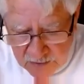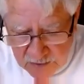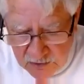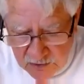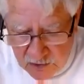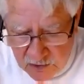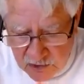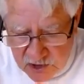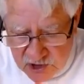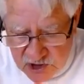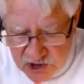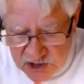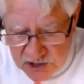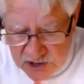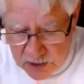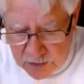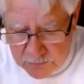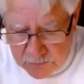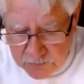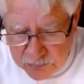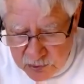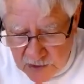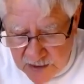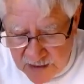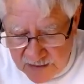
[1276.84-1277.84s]
nor
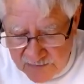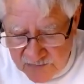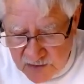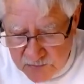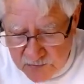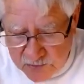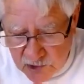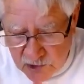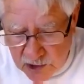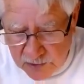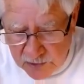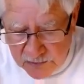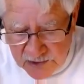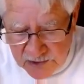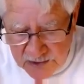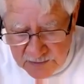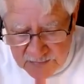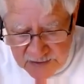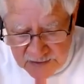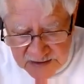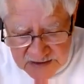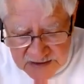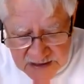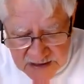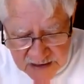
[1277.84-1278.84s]
shall private property
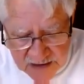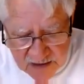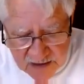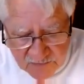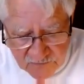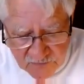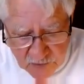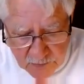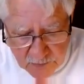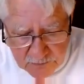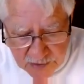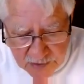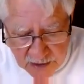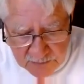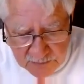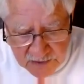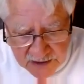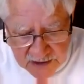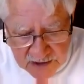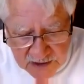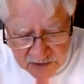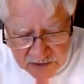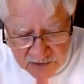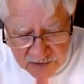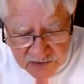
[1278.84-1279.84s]
be taken for
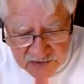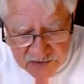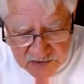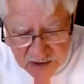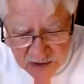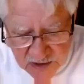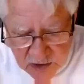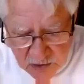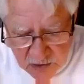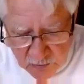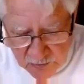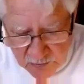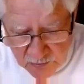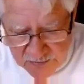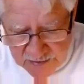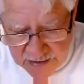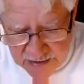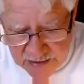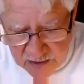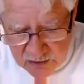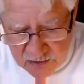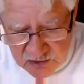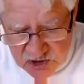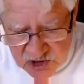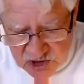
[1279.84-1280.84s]
public use
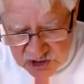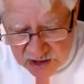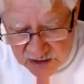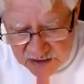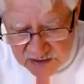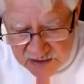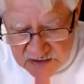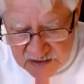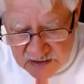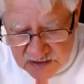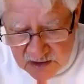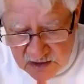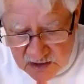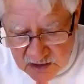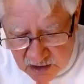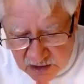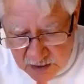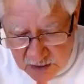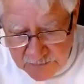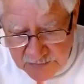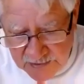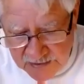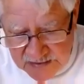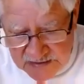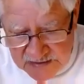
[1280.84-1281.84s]
without just
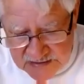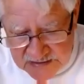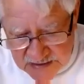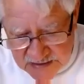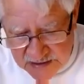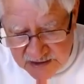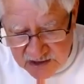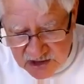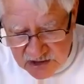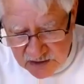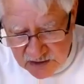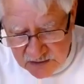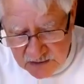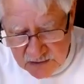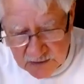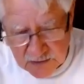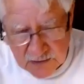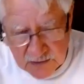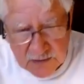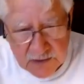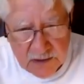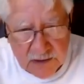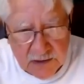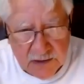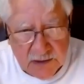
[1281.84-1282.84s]
compensation.
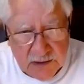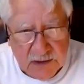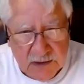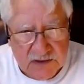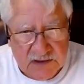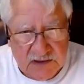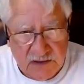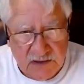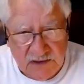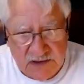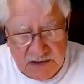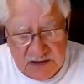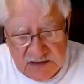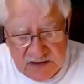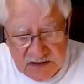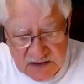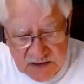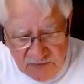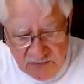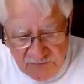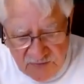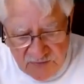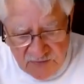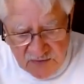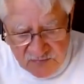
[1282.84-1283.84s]
So this is
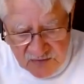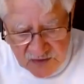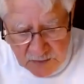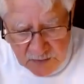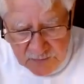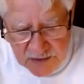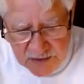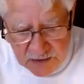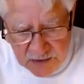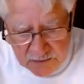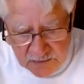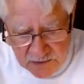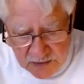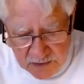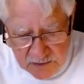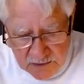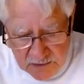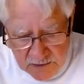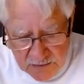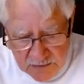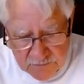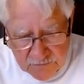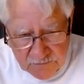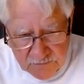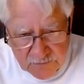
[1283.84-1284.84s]
the Fifth Amendment.
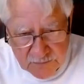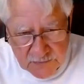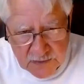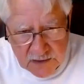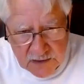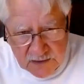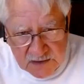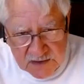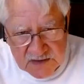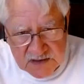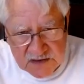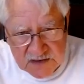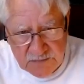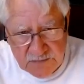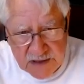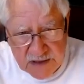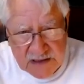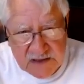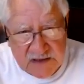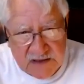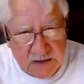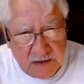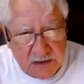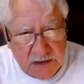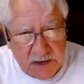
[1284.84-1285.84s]
This is
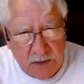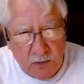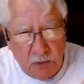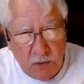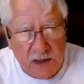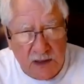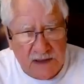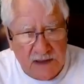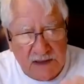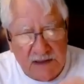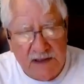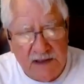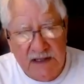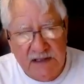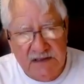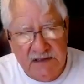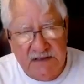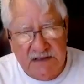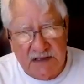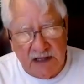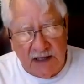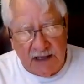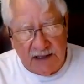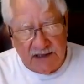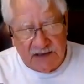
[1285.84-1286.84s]
basically what
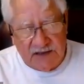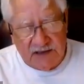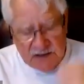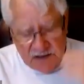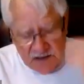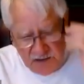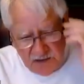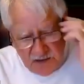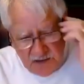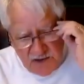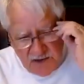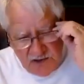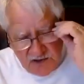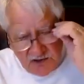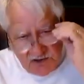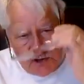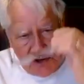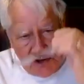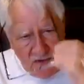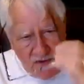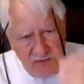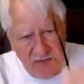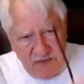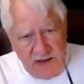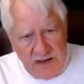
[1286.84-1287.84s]
leads us
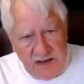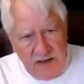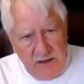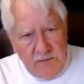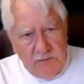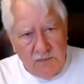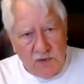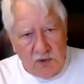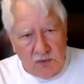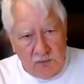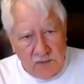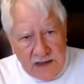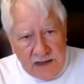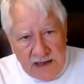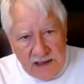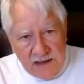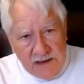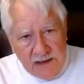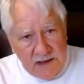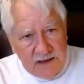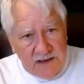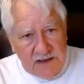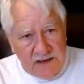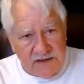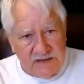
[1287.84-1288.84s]
to the
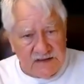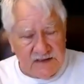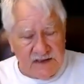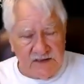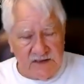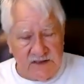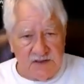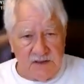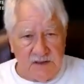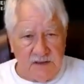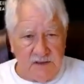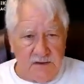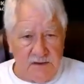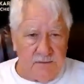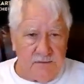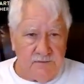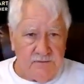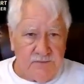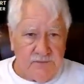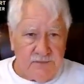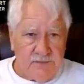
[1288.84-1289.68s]
Miranda decision